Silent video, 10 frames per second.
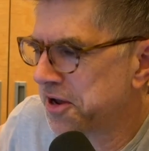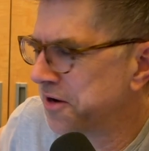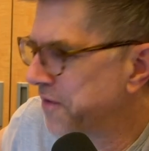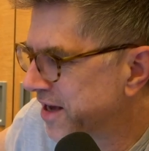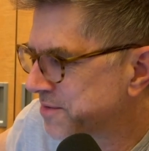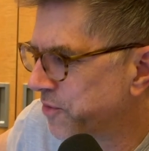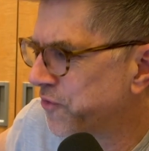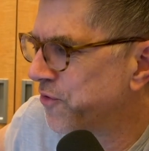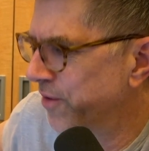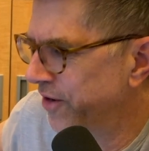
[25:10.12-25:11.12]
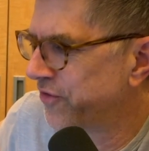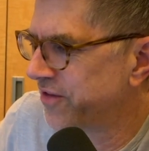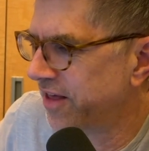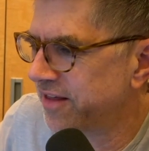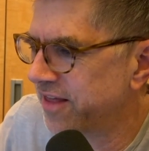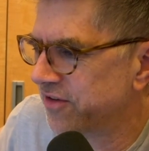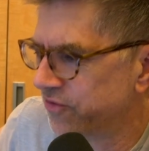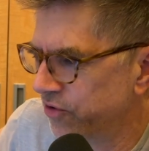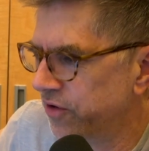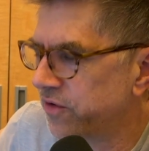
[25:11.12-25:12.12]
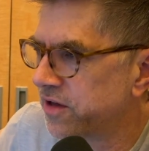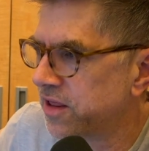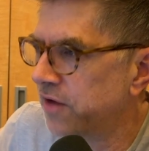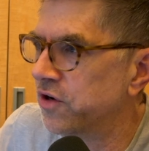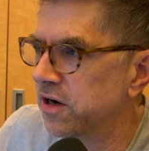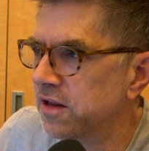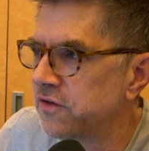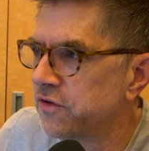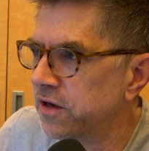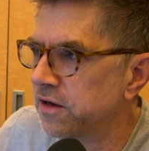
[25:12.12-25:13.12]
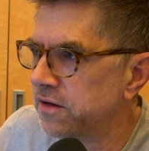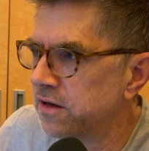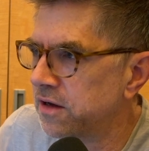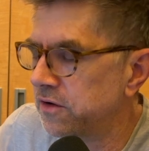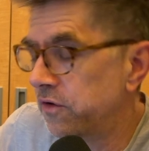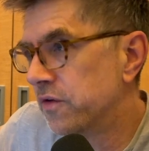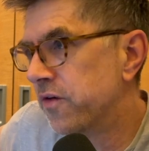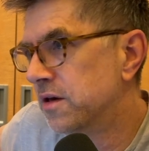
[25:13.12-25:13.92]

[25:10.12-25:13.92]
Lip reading: of asked before, but I think that's really clever and that's really useful.